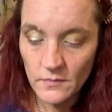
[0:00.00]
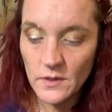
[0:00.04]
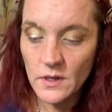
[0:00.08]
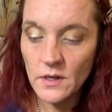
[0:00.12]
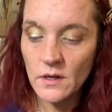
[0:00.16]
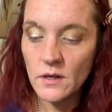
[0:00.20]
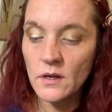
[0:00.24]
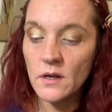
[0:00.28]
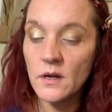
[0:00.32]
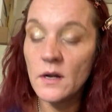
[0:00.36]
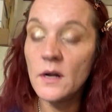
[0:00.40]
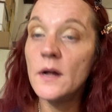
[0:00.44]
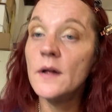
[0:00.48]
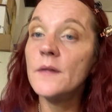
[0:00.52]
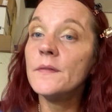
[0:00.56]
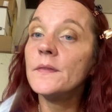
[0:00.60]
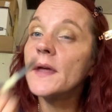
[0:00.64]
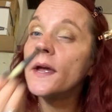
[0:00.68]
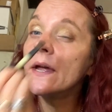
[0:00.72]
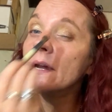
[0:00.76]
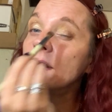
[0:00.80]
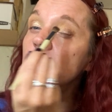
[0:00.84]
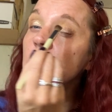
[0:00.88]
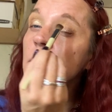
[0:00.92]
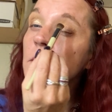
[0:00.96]

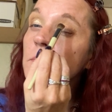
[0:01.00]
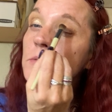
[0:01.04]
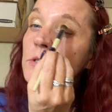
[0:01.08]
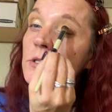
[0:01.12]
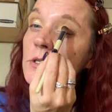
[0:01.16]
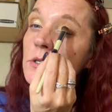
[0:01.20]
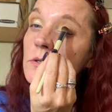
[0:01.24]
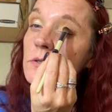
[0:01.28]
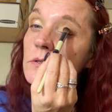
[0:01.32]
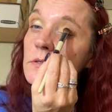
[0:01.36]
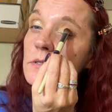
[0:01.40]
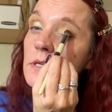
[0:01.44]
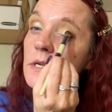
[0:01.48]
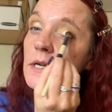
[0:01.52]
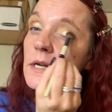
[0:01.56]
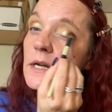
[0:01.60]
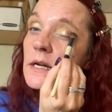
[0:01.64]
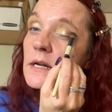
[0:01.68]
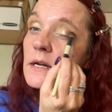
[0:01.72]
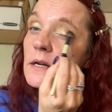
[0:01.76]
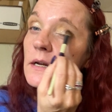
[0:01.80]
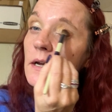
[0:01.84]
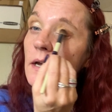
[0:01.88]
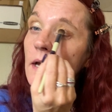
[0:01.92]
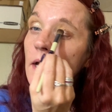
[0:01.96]
They ended up
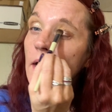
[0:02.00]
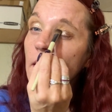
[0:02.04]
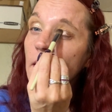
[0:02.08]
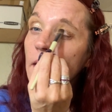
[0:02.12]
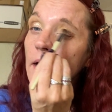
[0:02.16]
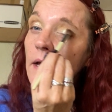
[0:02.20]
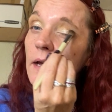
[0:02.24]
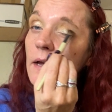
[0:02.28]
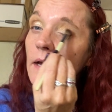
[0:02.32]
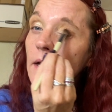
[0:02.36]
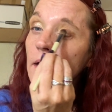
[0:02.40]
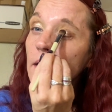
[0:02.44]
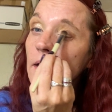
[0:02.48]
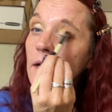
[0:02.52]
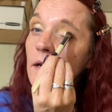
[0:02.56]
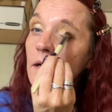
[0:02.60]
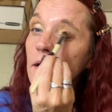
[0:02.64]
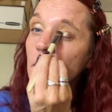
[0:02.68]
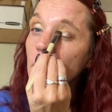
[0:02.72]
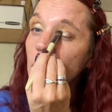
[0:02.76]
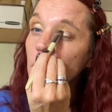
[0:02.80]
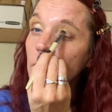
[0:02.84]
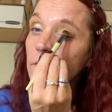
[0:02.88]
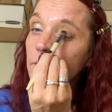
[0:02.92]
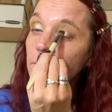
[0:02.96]
choosing a
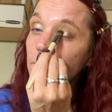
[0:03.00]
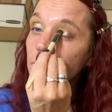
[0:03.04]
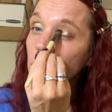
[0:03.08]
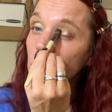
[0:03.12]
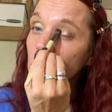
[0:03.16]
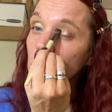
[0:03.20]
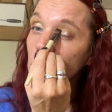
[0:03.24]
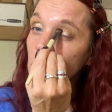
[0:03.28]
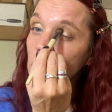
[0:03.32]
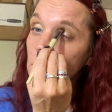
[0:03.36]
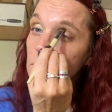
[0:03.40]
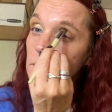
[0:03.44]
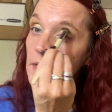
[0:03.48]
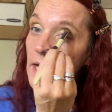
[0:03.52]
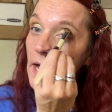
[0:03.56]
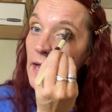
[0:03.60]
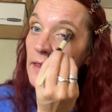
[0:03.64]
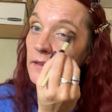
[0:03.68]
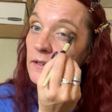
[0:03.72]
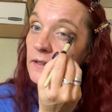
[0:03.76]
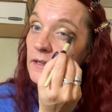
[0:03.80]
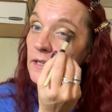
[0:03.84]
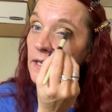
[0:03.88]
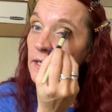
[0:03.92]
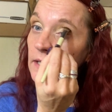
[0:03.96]
full
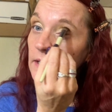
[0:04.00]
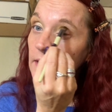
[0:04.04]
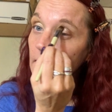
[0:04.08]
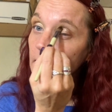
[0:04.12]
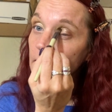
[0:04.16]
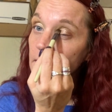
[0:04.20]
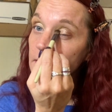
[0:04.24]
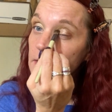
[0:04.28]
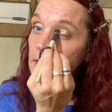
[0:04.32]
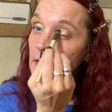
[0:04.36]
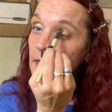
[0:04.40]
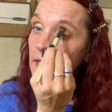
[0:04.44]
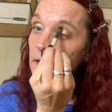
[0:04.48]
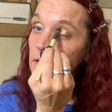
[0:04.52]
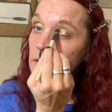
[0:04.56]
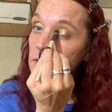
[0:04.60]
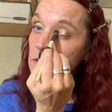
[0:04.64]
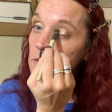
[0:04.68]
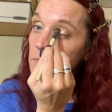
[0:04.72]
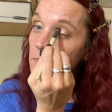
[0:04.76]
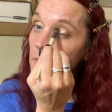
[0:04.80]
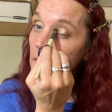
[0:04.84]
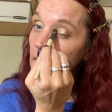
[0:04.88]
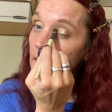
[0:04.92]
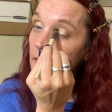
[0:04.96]
towelly latex
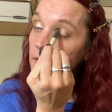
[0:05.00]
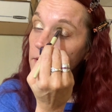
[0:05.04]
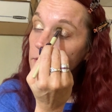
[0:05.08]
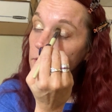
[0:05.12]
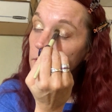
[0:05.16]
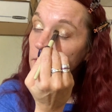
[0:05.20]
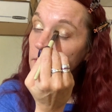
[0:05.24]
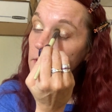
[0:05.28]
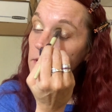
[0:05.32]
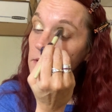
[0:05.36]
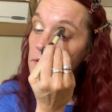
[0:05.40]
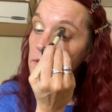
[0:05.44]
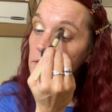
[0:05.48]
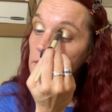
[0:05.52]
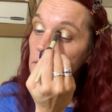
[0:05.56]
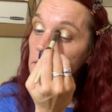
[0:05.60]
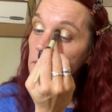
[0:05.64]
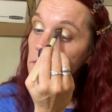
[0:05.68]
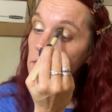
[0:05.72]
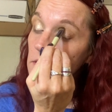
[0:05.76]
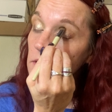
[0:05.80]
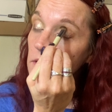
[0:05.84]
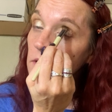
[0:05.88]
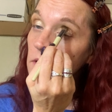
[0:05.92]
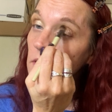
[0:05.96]
mattress as
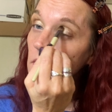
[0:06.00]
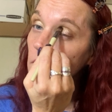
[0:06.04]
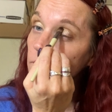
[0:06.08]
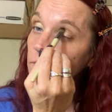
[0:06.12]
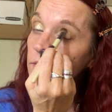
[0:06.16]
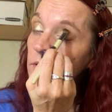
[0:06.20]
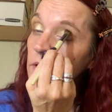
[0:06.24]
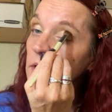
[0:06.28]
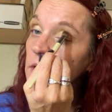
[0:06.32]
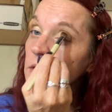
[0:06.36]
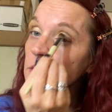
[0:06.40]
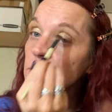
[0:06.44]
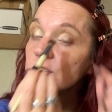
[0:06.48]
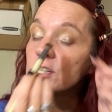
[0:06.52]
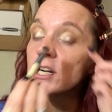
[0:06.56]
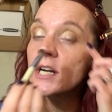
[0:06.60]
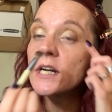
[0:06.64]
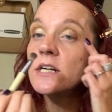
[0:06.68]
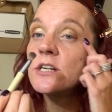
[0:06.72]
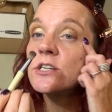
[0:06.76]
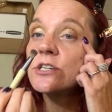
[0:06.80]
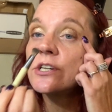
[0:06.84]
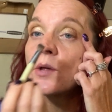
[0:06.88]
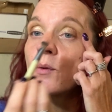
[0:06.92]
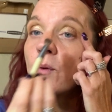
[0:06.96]
their comfort
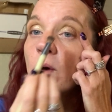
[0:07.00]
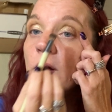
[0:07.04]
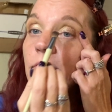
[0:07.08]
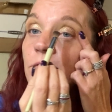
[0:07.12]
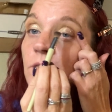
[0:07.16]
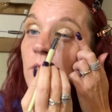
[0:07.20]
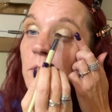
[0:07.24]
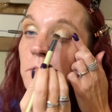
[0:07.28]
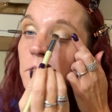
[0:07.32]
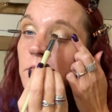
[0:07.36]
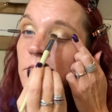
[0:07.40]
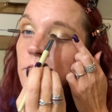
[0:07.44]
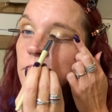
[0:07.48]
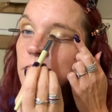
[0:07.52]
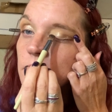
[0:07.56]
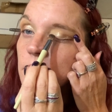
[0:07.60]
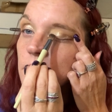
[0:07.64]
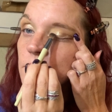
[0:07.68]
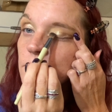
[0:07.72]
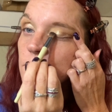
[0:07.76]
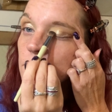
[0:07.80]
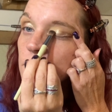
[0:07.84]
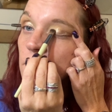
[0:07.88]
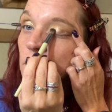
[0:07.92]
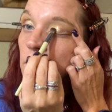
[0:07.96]
exchange. They went from a
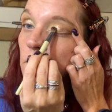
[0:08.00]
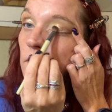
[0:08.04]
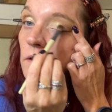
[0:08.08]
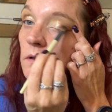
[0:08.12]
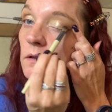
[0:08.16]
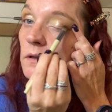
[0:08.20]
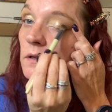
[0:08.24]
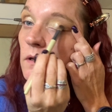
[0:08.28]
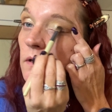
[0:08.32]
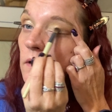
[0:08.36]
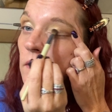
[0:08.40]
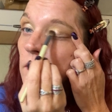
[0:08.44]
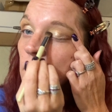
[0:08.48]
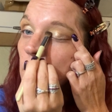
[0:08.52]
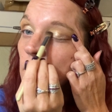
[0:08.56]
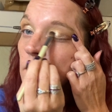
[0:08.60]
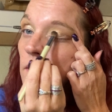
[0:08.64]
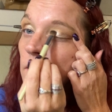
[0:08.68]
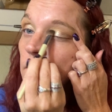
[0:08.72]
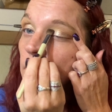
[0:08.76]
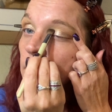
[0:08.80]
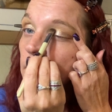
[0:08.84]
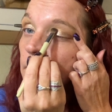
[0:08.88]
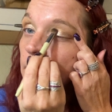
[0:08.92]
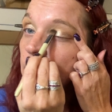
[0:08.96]
traditional
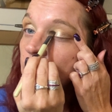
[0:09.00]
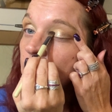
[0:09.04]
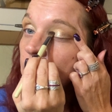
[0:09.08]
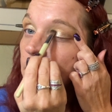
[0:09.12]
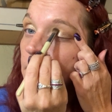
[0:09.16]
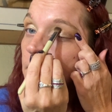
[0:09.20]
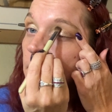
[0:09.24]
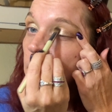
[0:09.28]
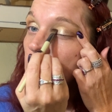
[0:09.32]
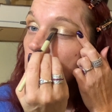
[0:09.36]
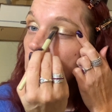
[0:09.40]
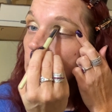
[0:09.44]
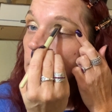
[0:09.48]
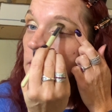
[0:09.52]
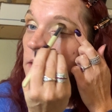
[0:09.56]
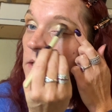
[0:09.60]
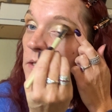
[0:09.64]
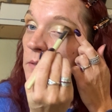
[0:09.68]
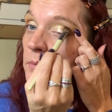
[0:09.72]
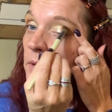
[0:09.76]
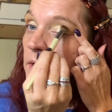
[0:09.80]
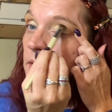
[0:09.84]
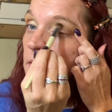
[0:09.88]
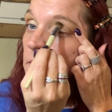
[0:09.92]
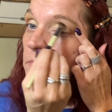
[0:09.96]

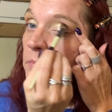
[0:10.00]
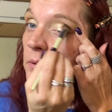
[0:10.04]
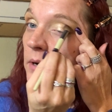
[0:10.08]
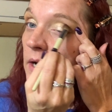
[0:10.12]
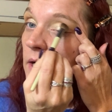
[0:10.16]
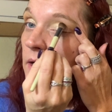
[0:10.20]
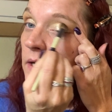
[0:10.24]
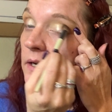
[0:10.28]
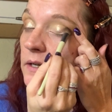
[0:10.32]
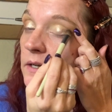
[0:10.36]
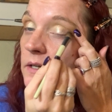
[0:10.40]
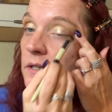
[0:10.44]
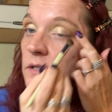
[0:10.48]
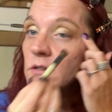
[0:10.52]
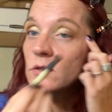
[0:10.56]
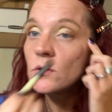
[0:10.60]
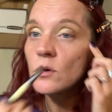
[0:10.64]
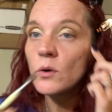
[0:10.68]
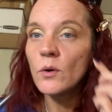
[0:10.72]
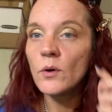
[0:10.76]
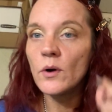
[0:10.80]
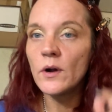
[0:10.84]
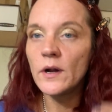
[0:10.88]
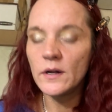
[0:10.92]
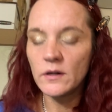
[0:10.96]
independent pocketed
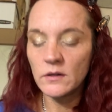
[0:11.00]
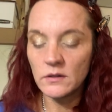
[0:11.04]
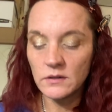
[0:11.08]
coil